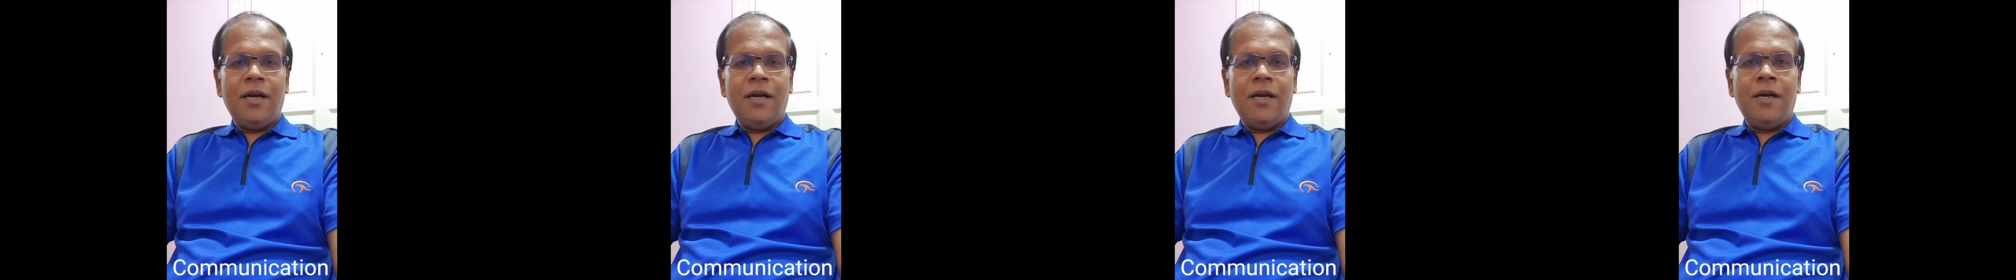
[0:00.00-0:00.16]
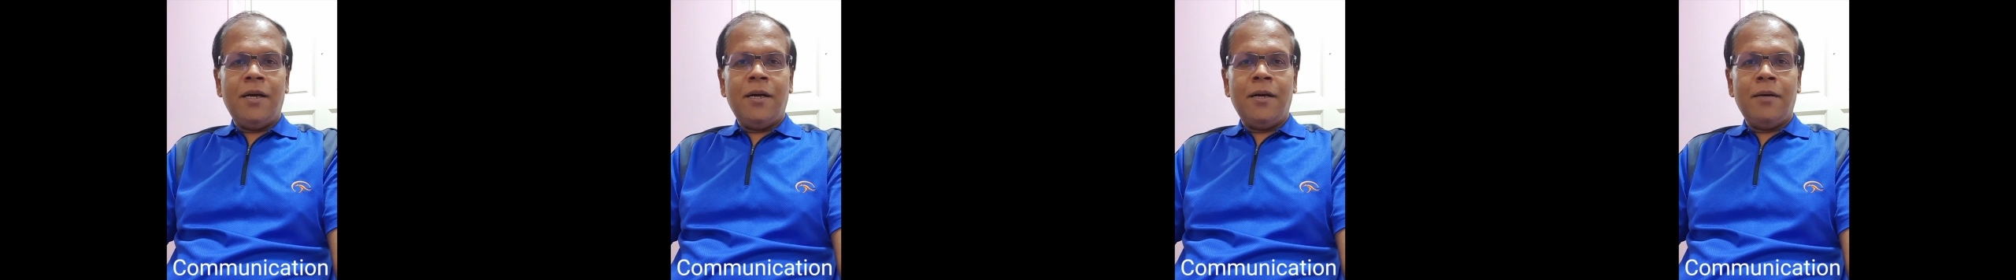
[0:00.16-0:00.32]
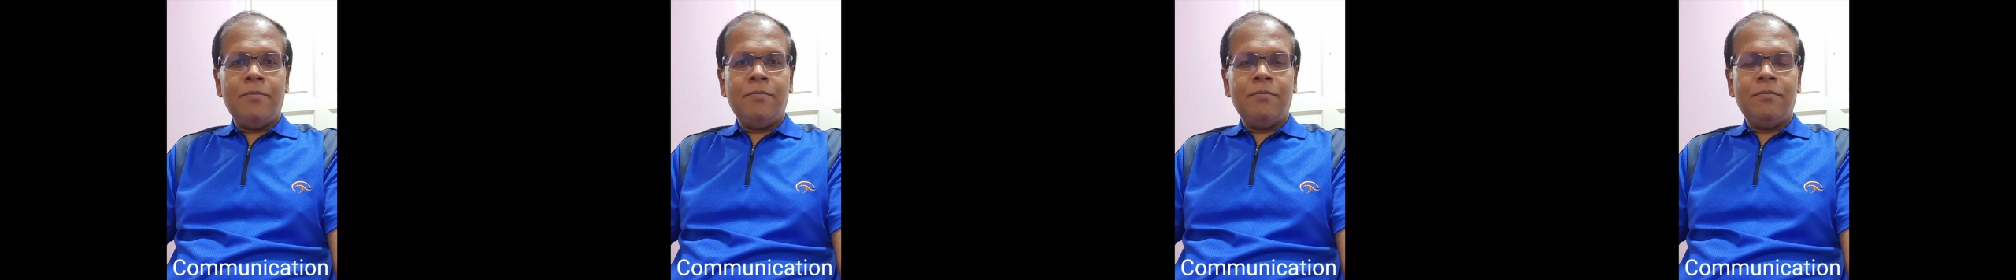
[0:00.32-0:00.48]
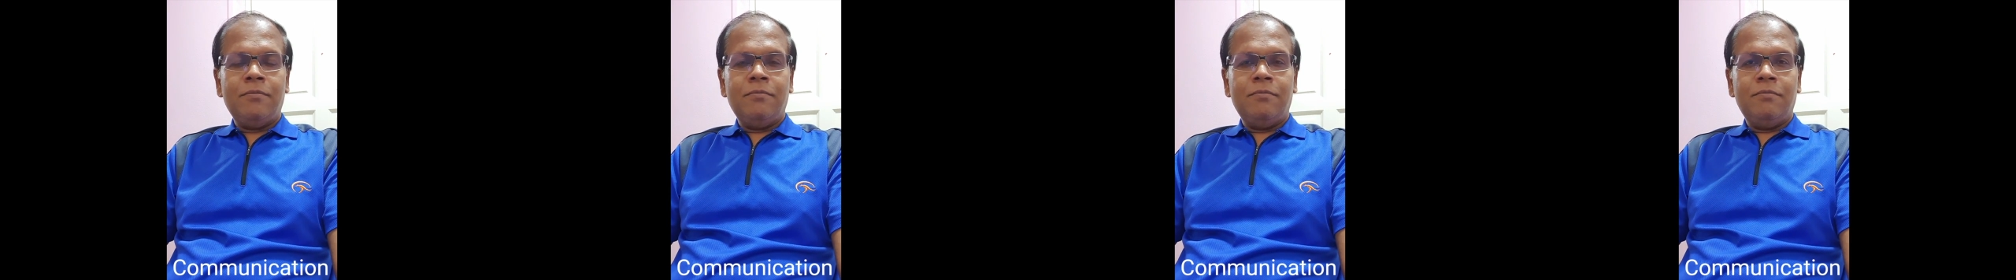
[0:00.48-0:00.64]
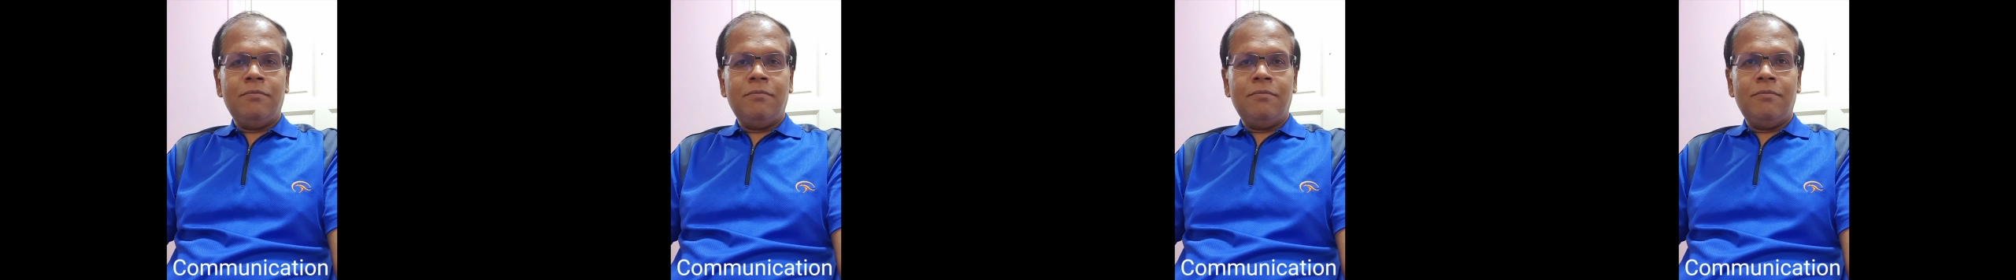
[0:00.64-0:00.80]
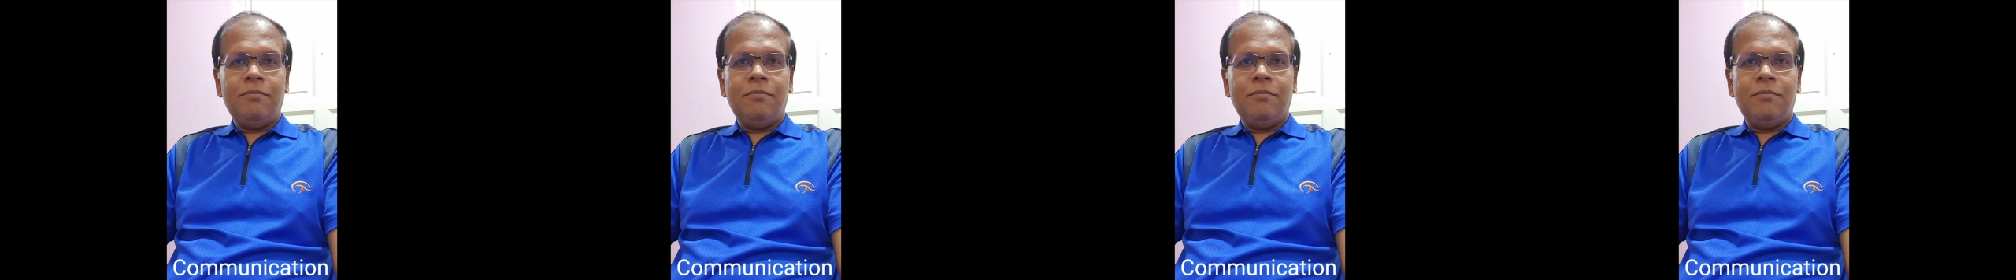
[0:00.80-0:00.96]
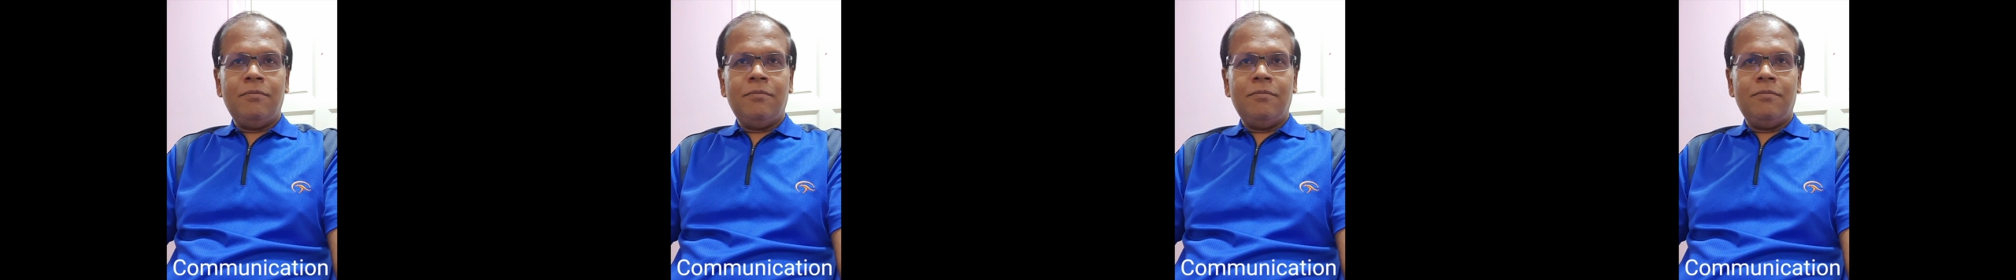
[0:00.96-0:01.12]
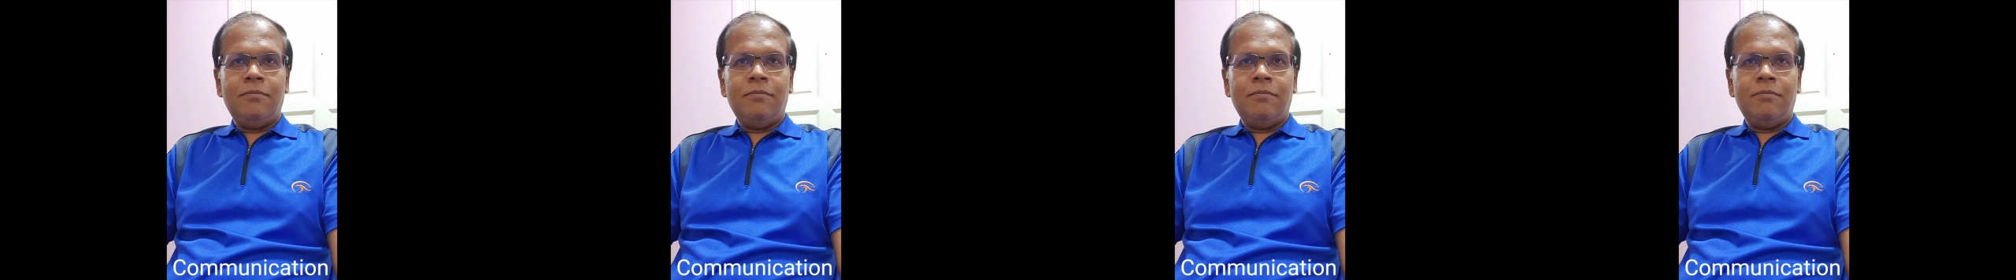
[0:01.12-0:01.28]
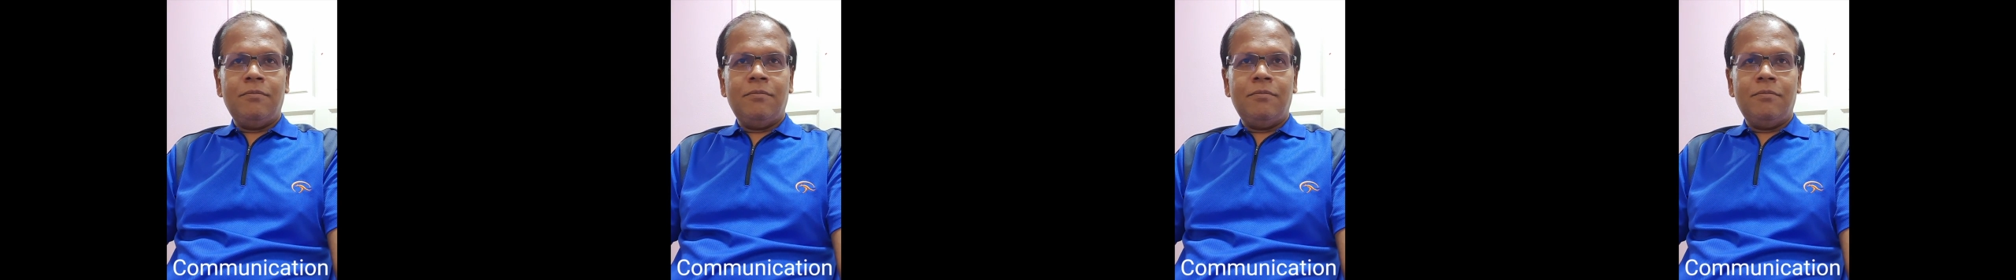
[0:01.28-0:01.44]

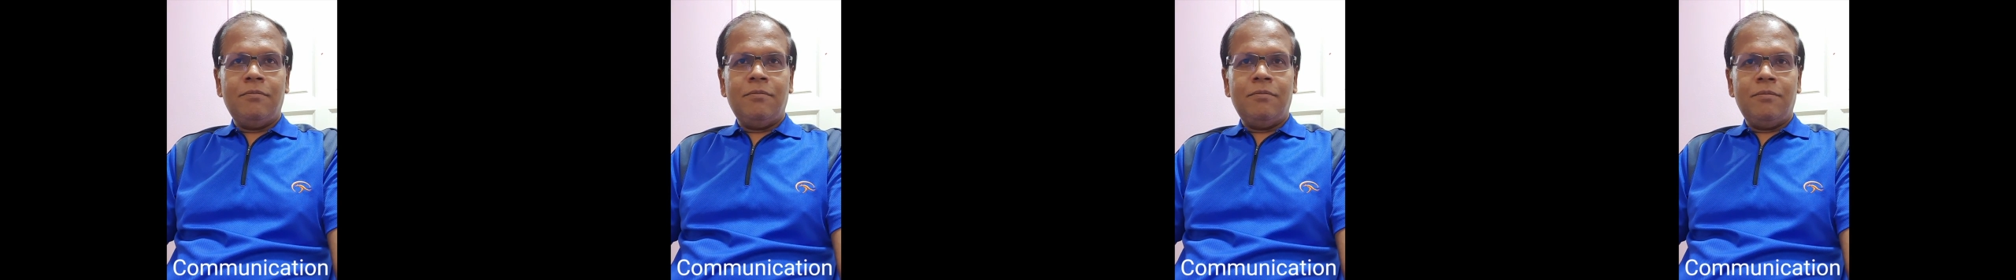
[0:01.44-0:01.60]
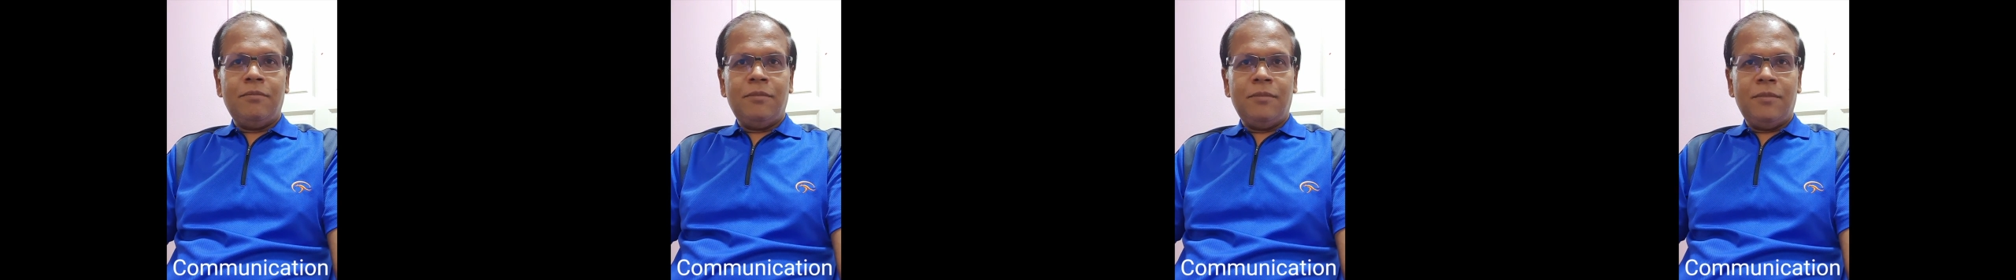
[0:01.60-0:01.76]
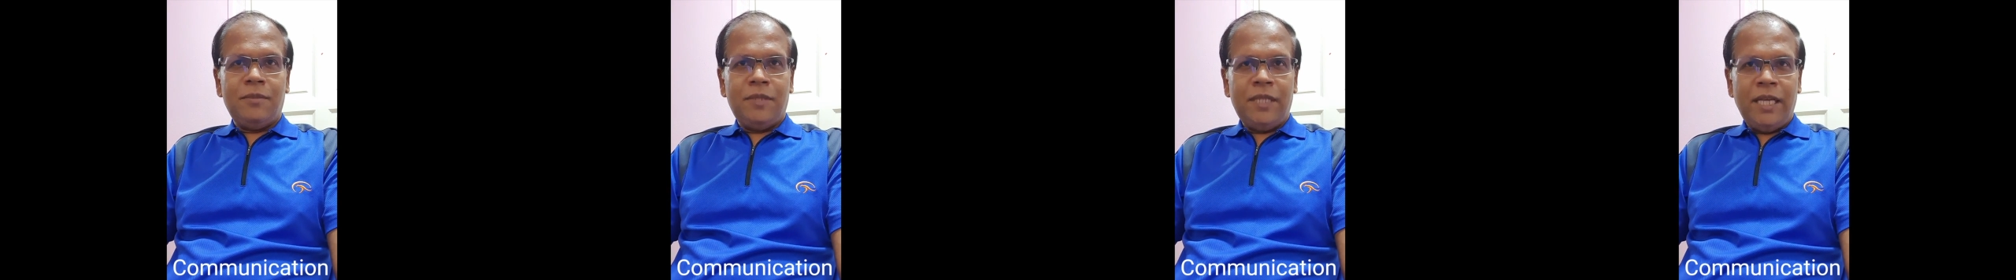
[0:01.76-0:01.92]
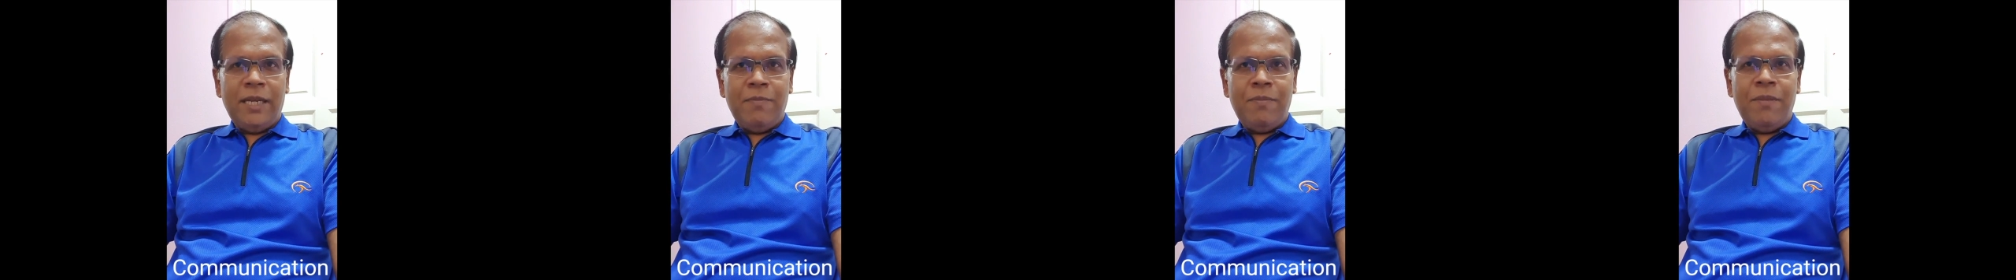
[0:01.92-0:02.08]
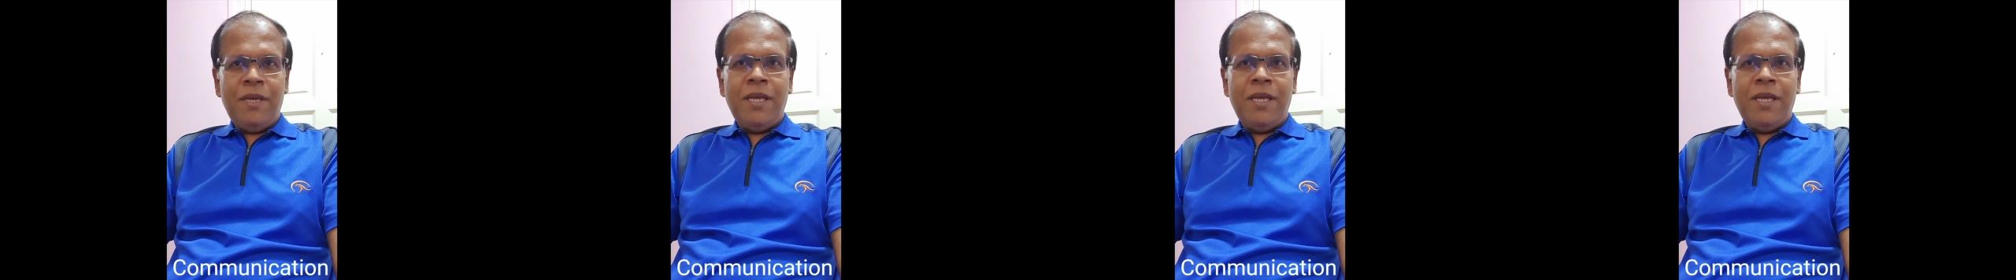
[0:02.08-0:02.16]
let